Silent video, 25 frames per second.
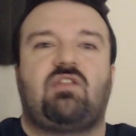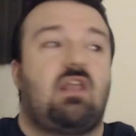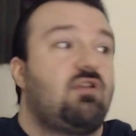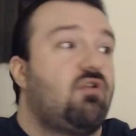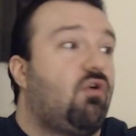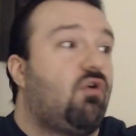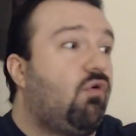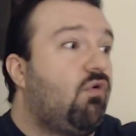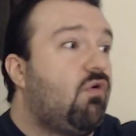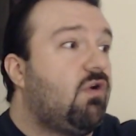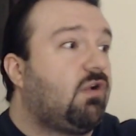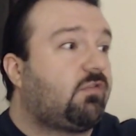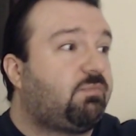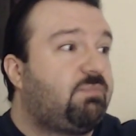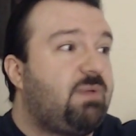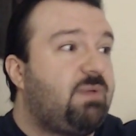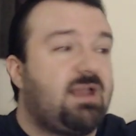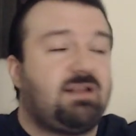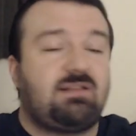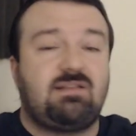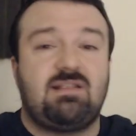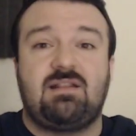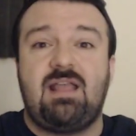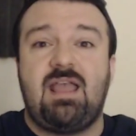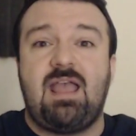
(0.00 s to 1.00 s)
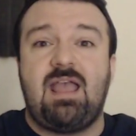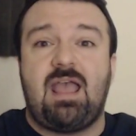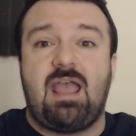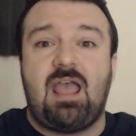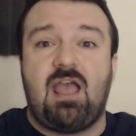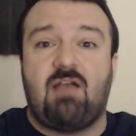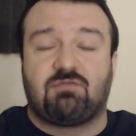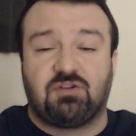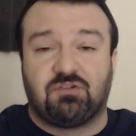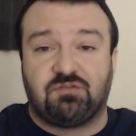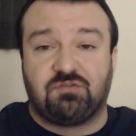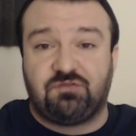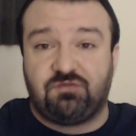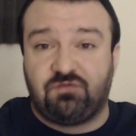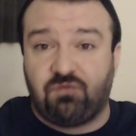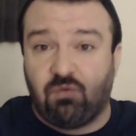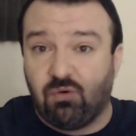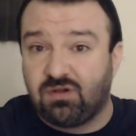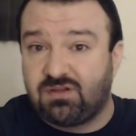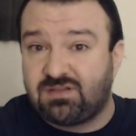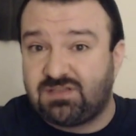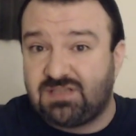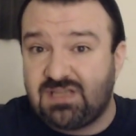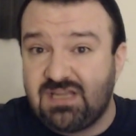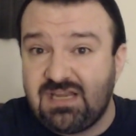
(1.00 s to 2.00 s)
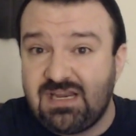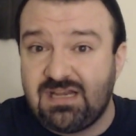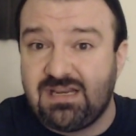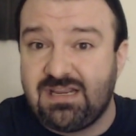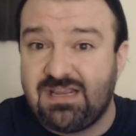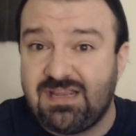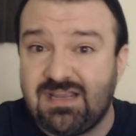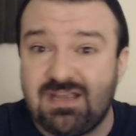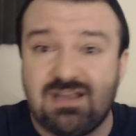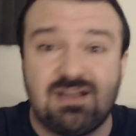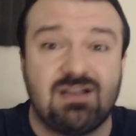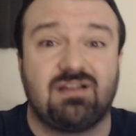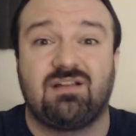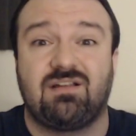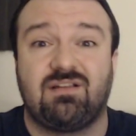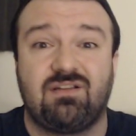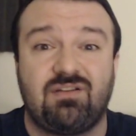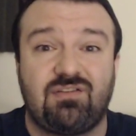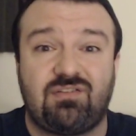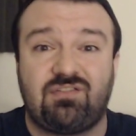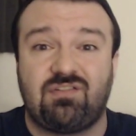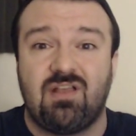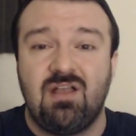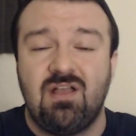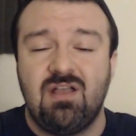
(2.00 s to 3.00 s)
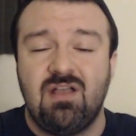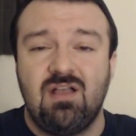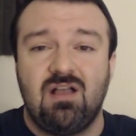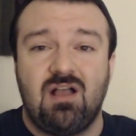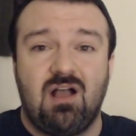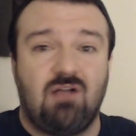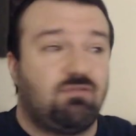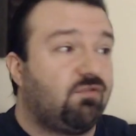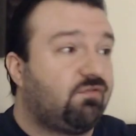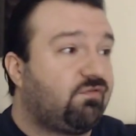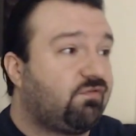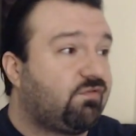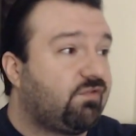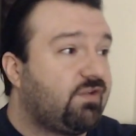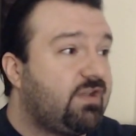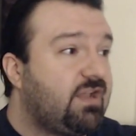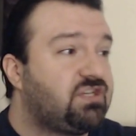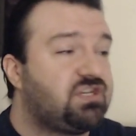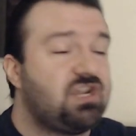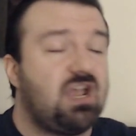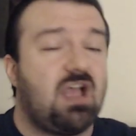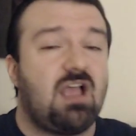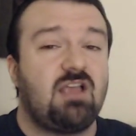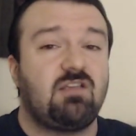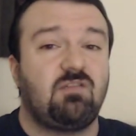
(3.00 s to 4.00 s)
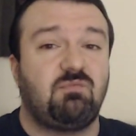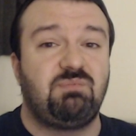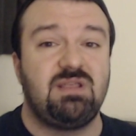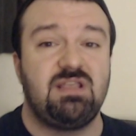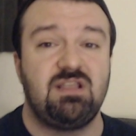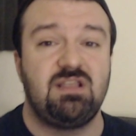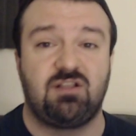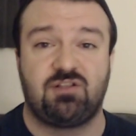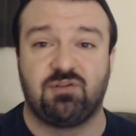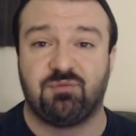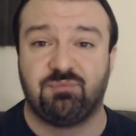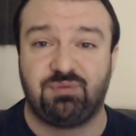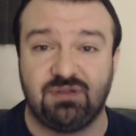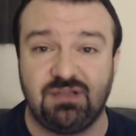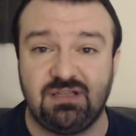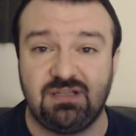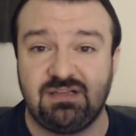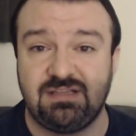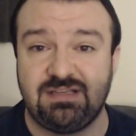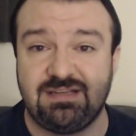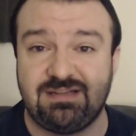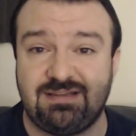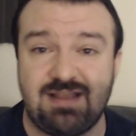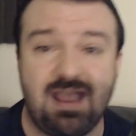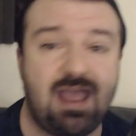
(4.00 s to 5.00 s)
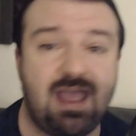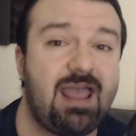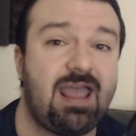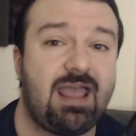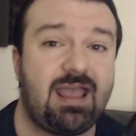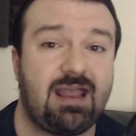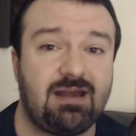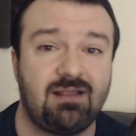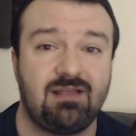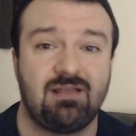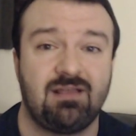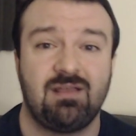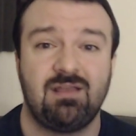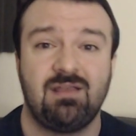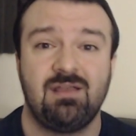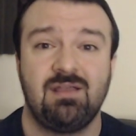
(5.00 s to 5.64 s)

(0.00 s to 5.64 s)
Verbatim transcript: And who expected that after 14 years of a franchise being completely dead?